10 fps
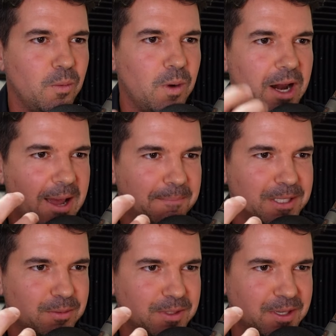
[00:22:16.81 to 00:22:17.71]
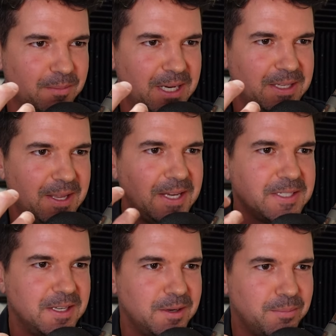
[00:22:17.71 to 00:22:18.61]
What happens when somebody
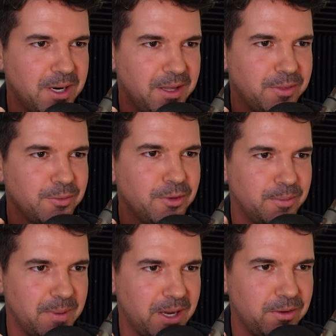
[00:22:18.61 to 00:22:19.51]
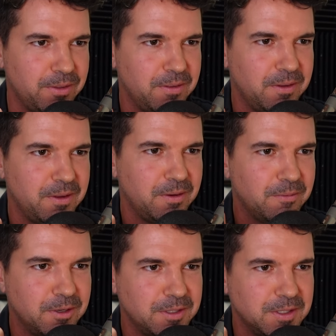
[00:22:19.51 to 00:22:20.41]
takes in a breath through their mouth
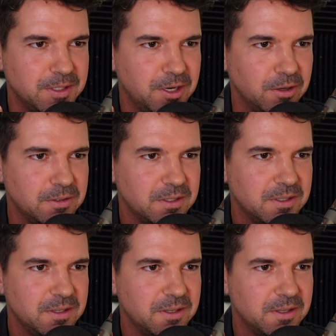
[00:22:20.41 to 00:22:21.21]
versus the nose?